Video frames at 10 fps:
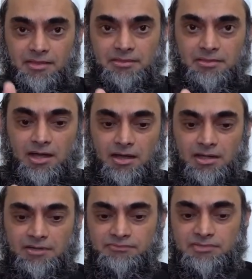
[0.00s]

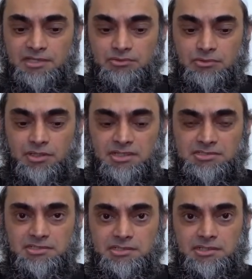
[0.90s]
Now if they do not
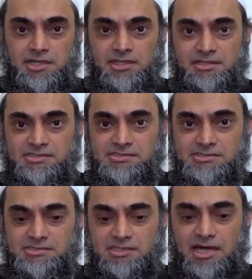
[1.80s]
consider, and
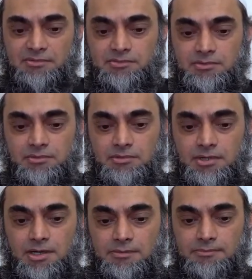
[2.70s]
this
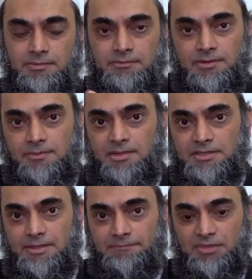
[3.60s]
after after three
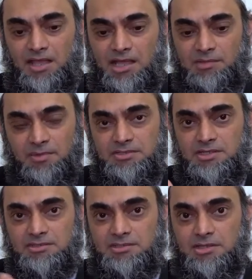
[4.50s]
months husband
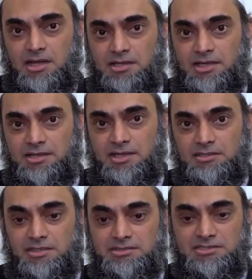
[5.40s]
said the talaq
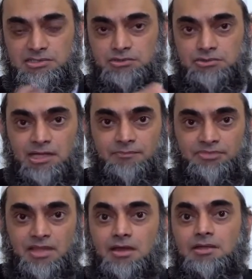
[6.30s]
again, now that's a two time.
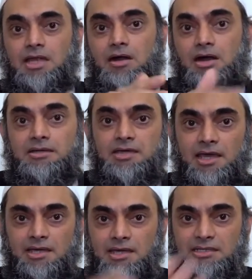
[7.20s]
Now
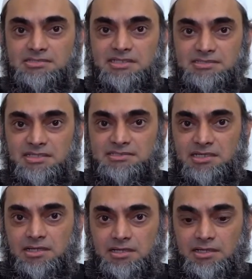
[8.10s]
again Allah said there's
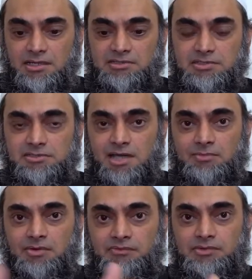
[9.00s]
a at the
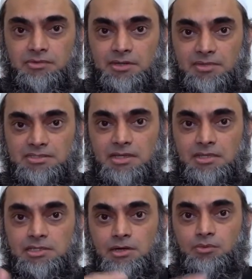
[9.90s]
time of a three months.
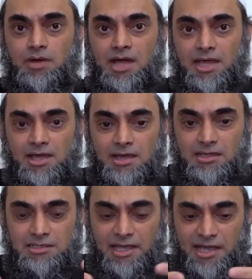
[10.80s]
Now why
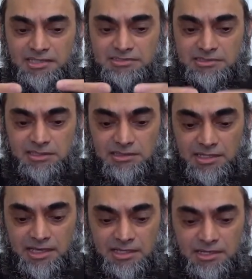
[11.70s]
Allah has
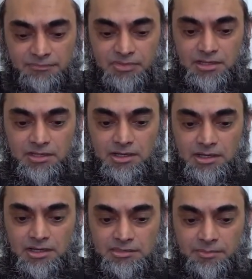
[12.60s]
delayed
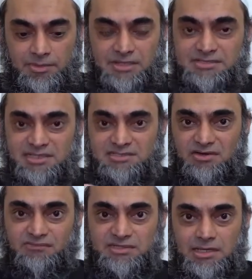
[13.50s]
uh, the process
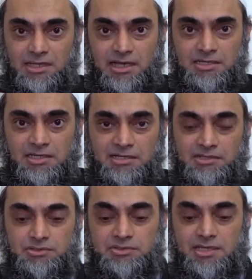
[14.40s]
of a talaq,
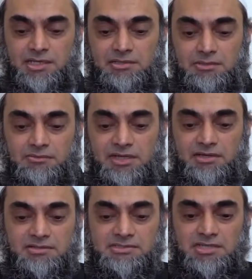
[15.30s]
so they can
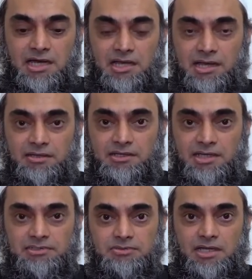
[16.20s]
reconcile and
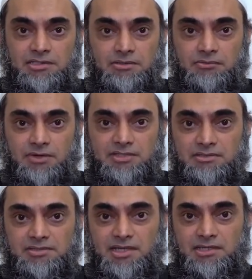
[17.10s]
get together rather
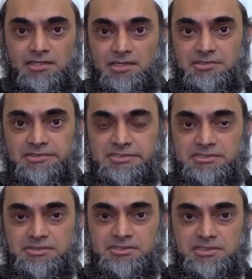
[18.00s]
than a
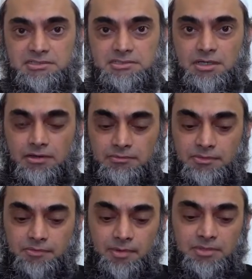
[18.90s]
destruction of
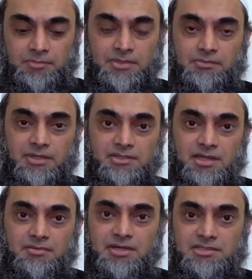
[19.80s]
a family? But when they
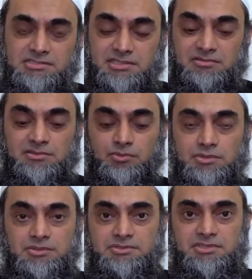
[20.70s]
have a kids, there's a more
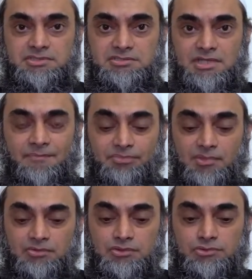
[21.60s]
destructions.
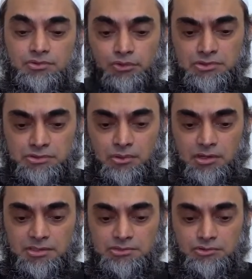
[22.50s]
So those
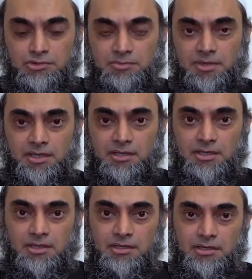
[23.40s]
scholars who is being
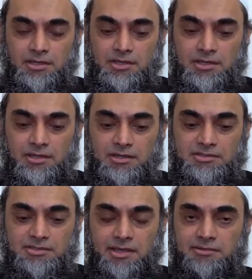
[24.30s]
uh,
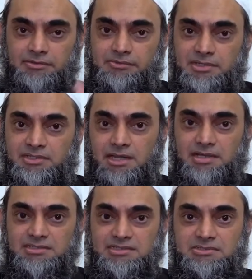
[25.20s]
saying the three
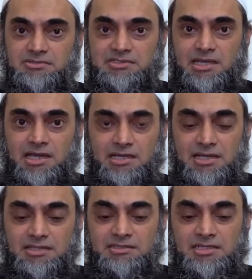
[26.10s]
talaq is a three talaq,
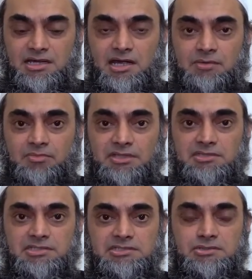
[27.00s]
they are being
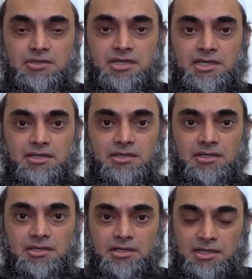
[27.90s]
destroying
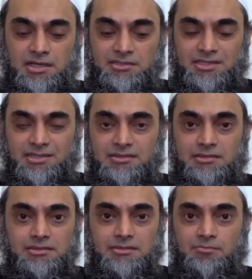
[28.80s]
uh,
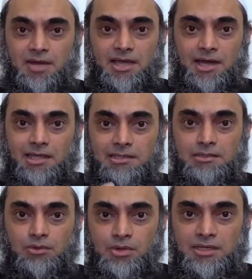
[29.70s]
by
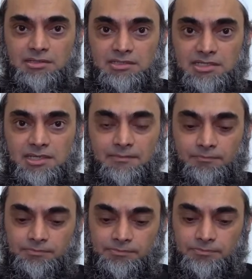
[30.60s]
unknowingly,
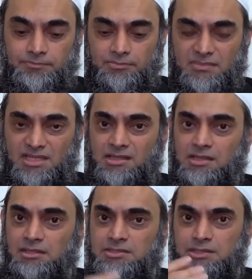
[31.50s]

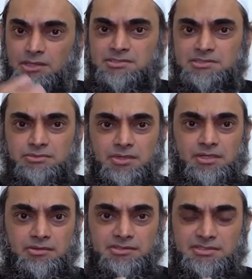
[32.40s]
not just
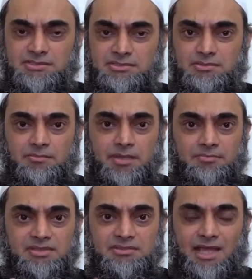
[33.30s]
one, not just two,
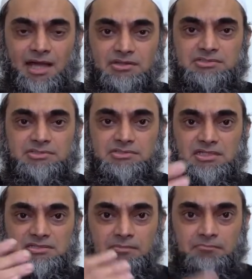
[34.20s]
maybe thousands and the